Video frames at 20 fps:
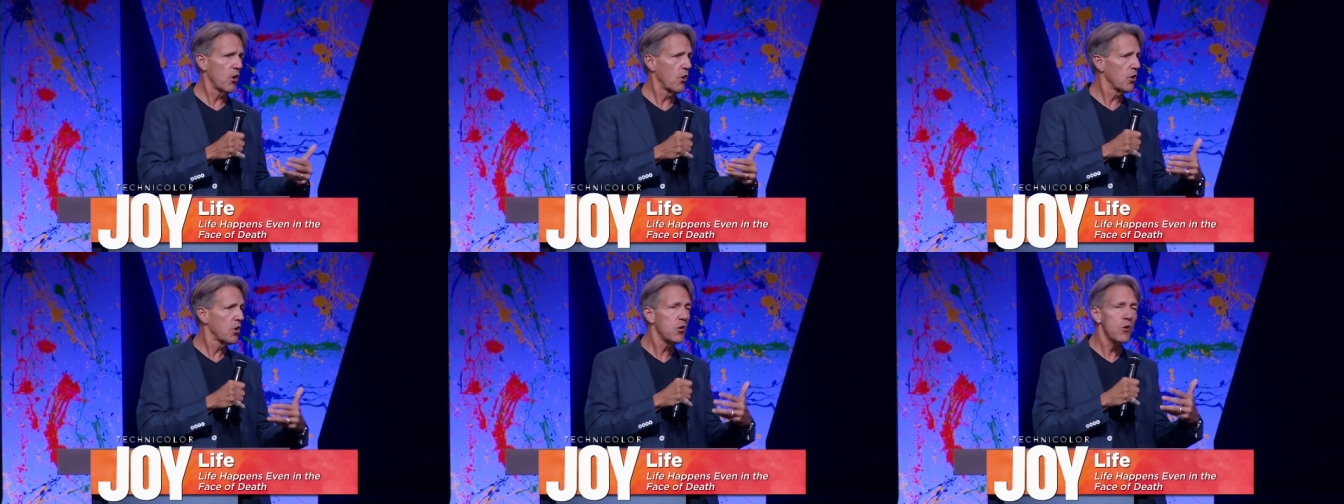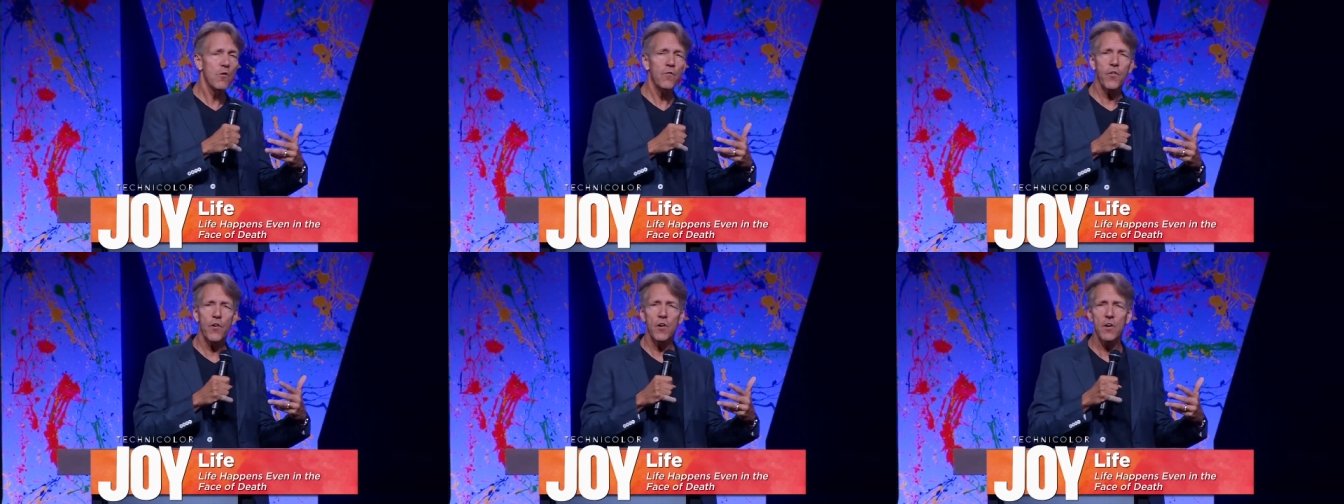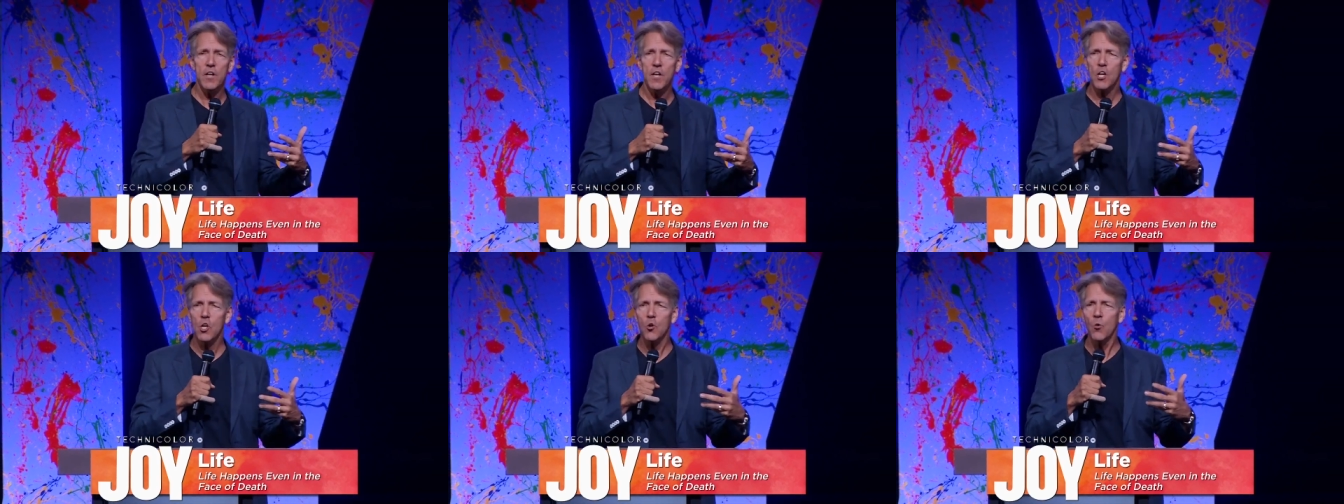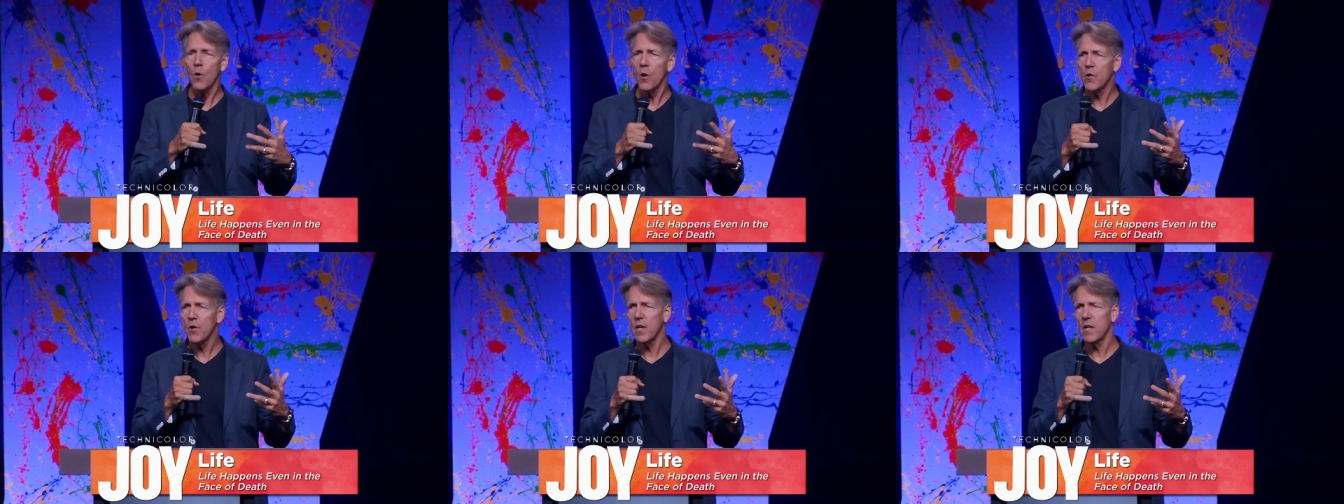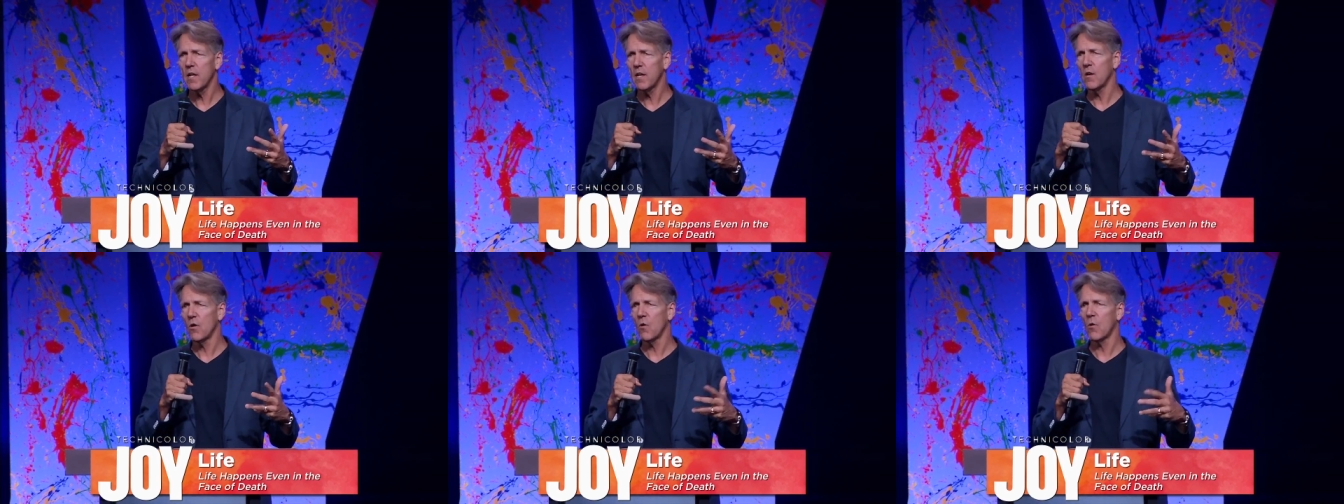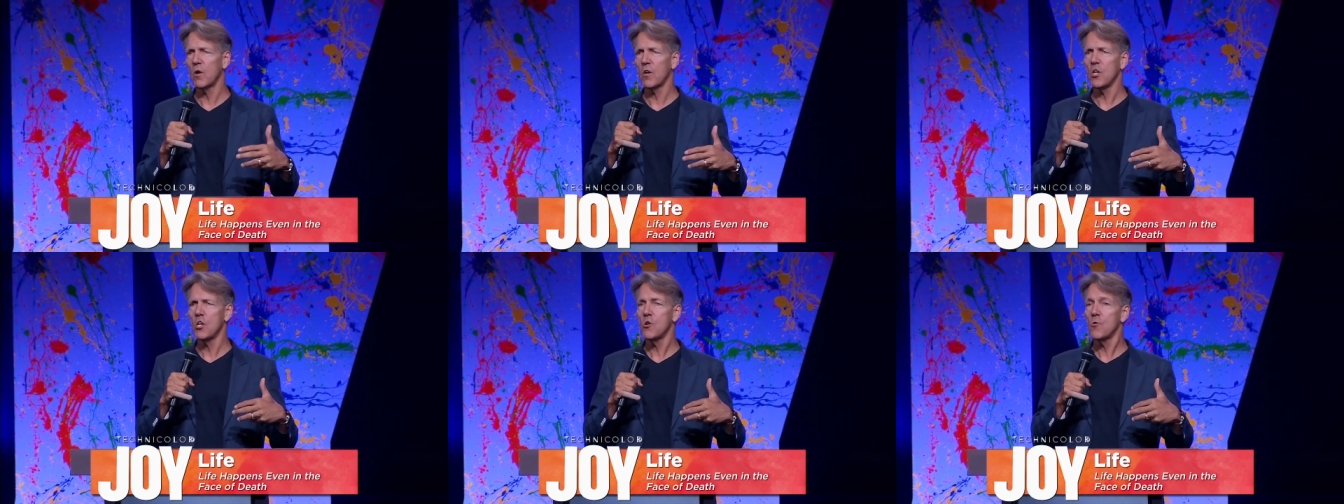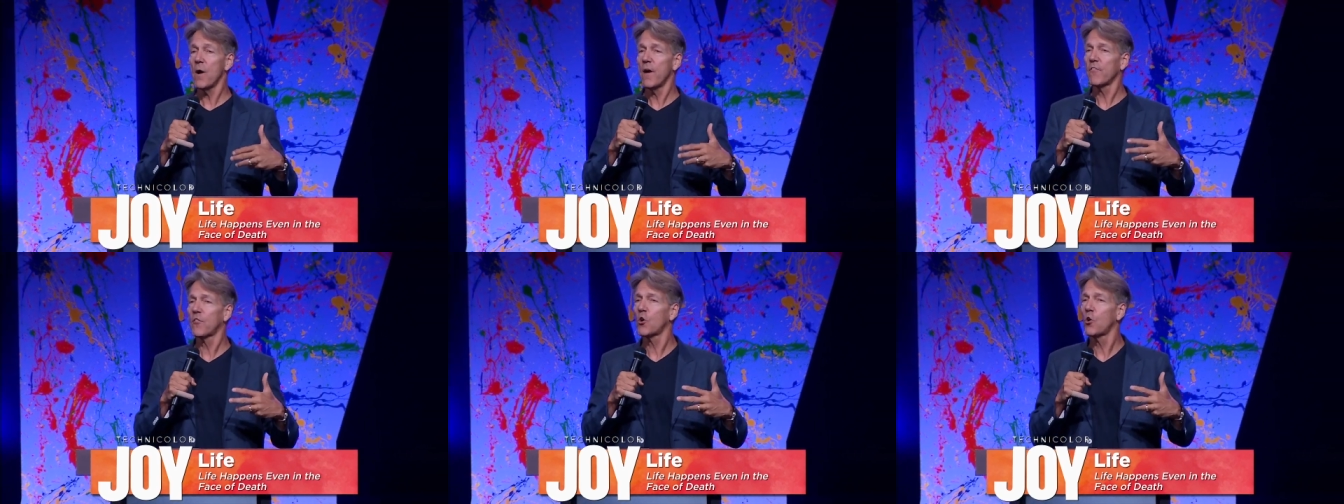or you've heard it quoted, or
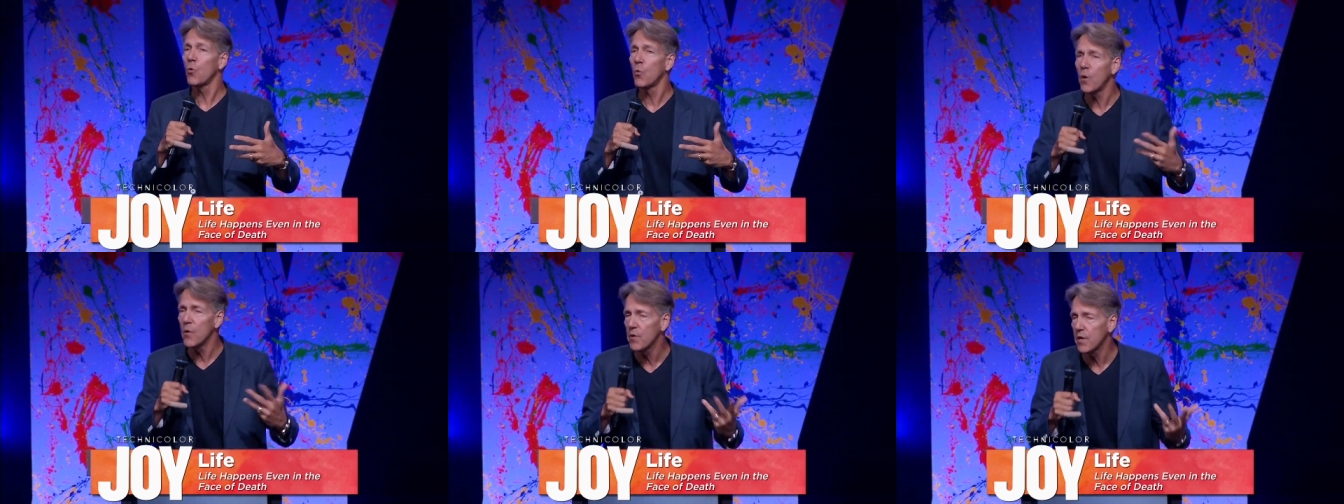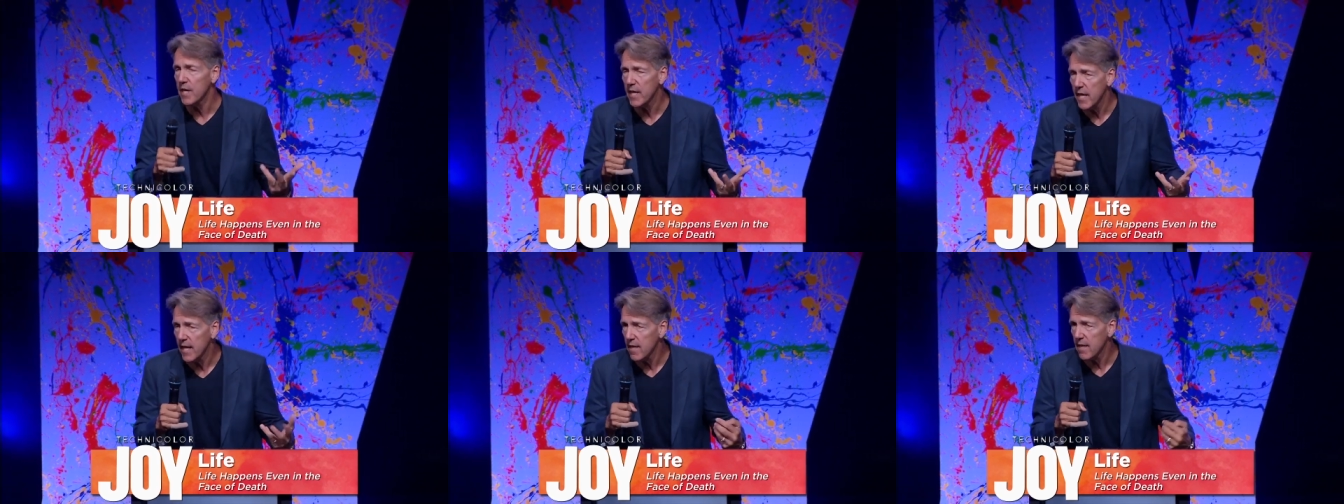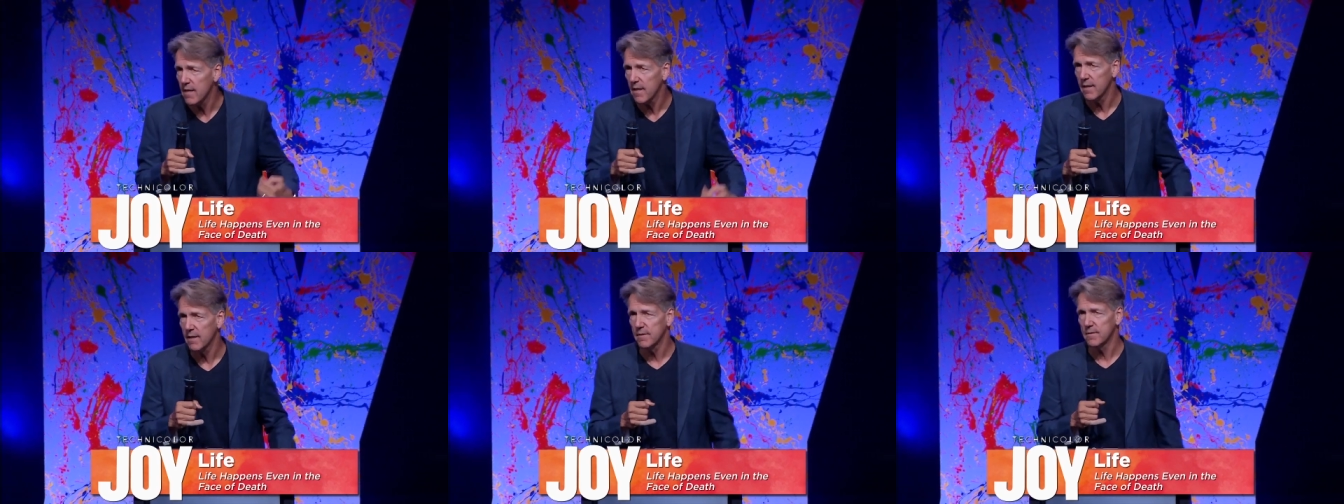you have quoted it.